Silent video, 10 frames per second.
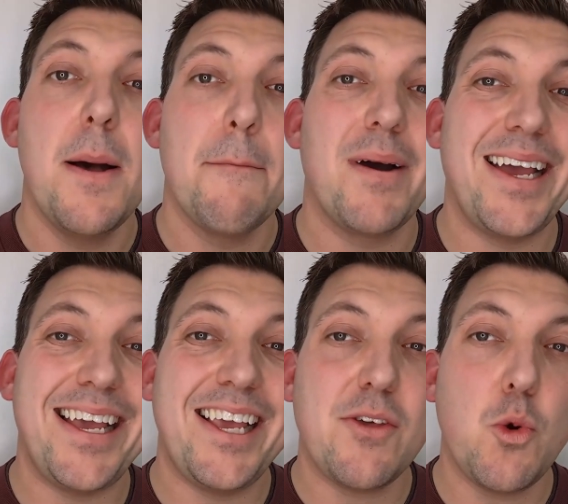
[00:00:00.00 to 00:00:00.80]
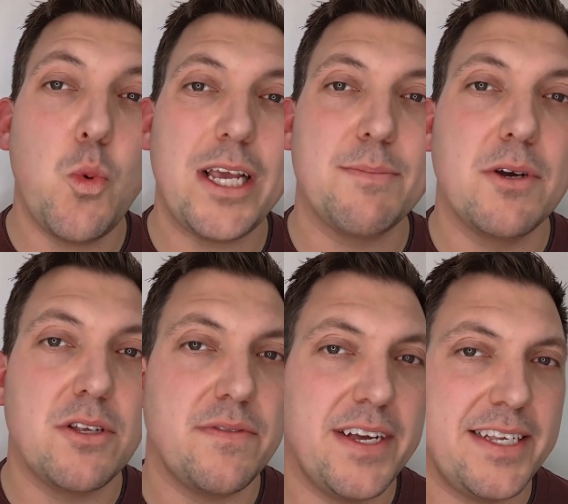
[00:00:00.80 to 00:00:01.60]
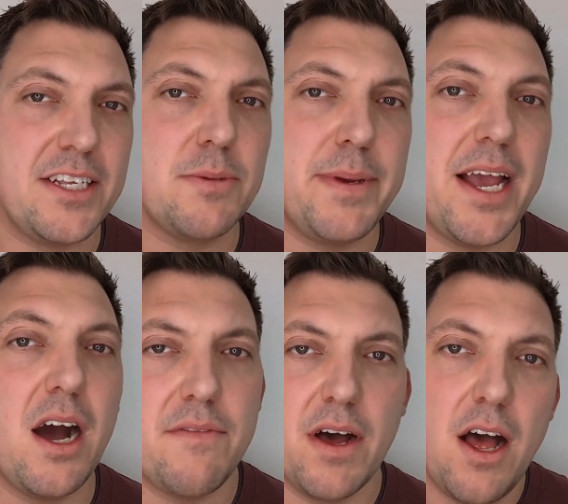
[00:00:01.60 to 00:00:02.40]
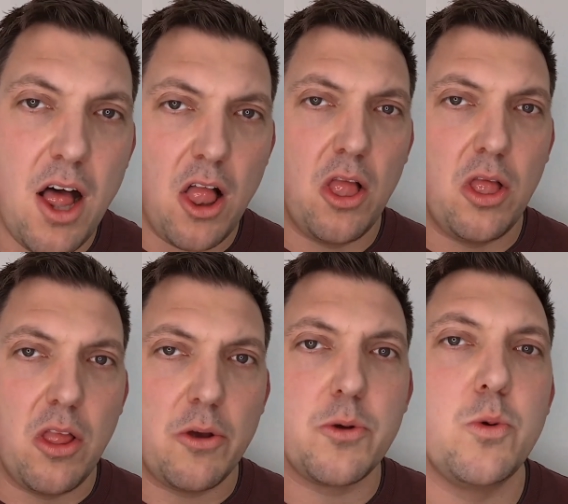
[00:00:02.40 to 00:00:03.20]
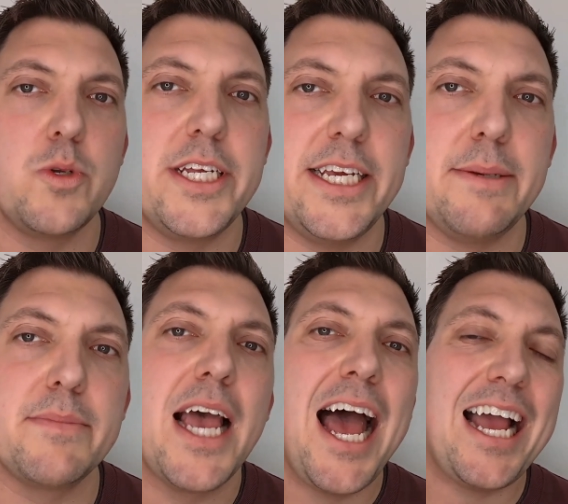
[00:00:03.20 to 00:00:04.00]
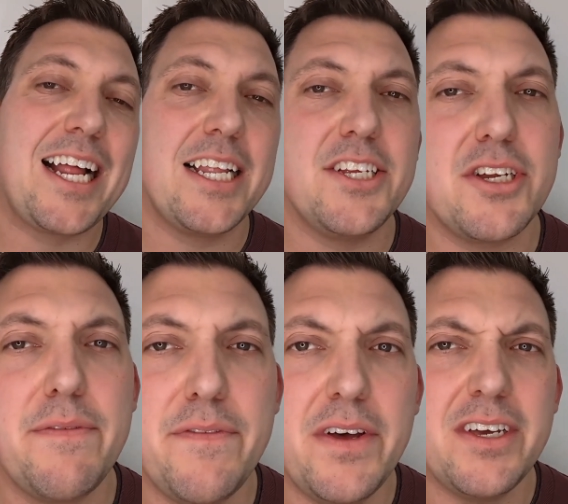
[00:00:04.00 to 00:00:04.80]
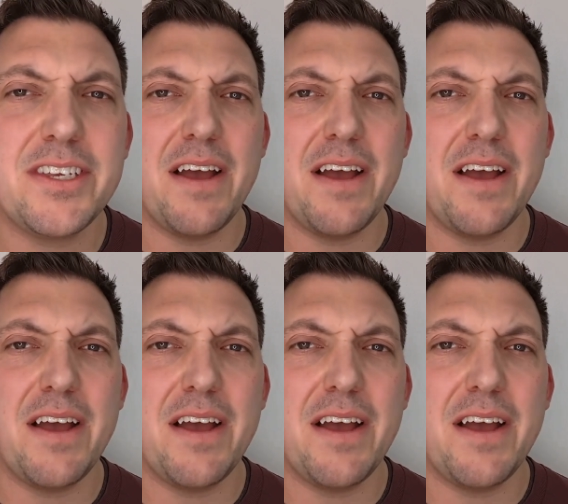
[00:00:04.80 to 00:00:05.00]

but it is always motivating to beat other local teams and clinch the first